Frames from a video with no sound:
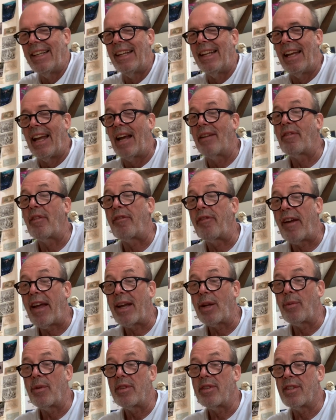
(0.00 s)
Have a
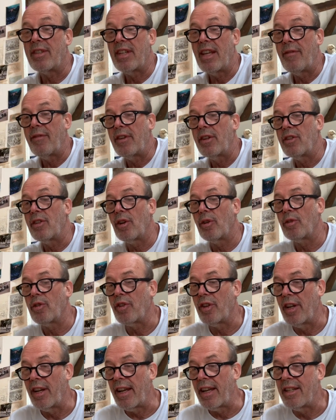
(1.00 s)
fag with Stephen
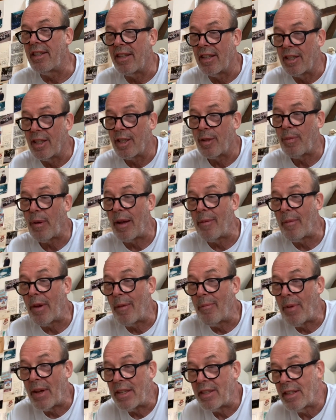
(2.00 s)
Daldry later, despite my
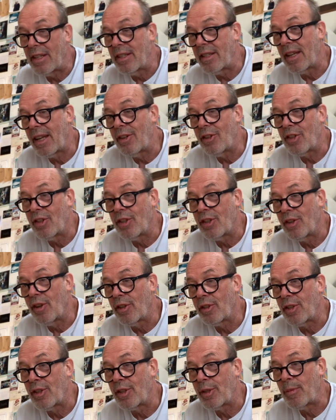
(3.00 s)
best intentions not
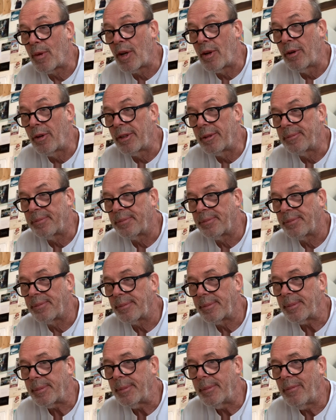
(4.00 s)
to smoke.
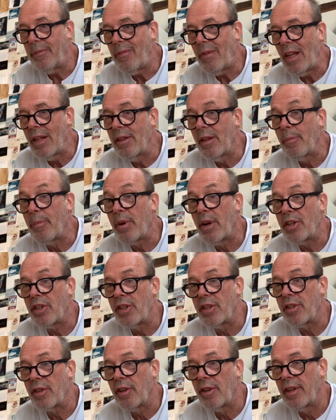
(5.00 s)
The
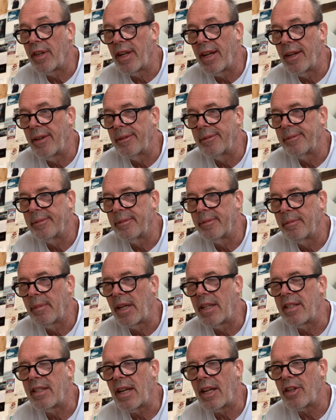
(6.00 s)
pressure's on now. My
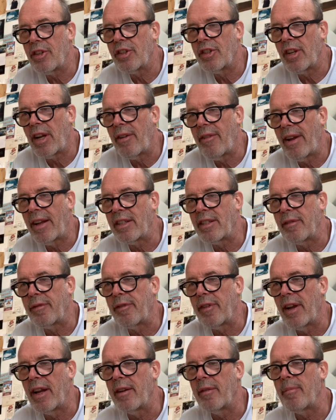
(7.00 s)
Dutch director
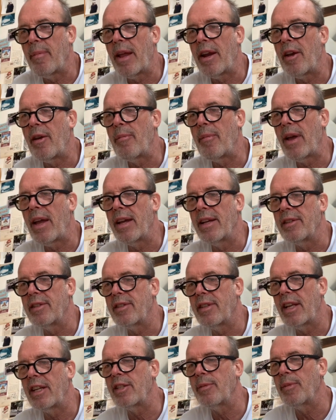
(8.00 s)
friend, Menno Meijers,
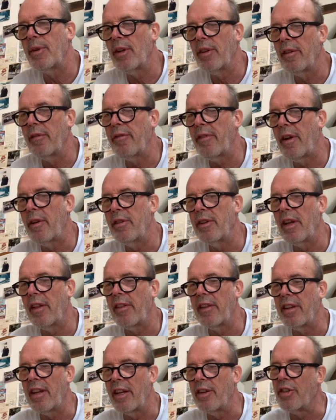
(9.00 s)
said to me on the phone the other
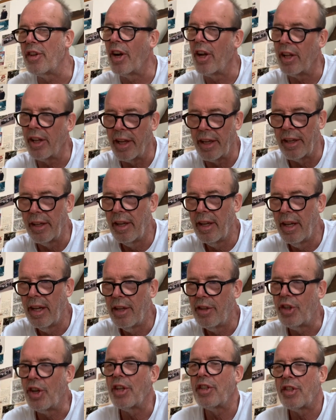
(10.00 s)
day, "Darling,
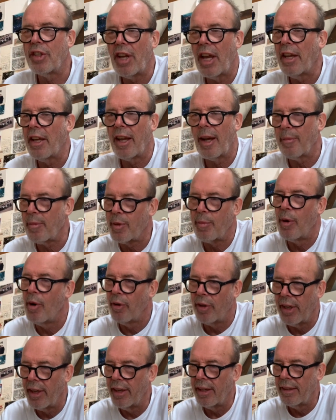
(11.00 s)
just take up
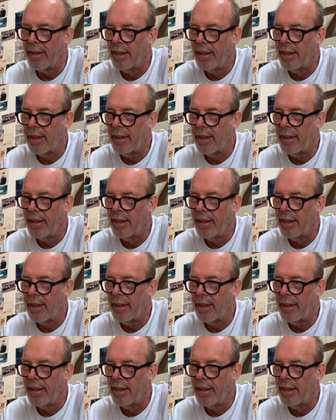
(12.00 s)
smoking.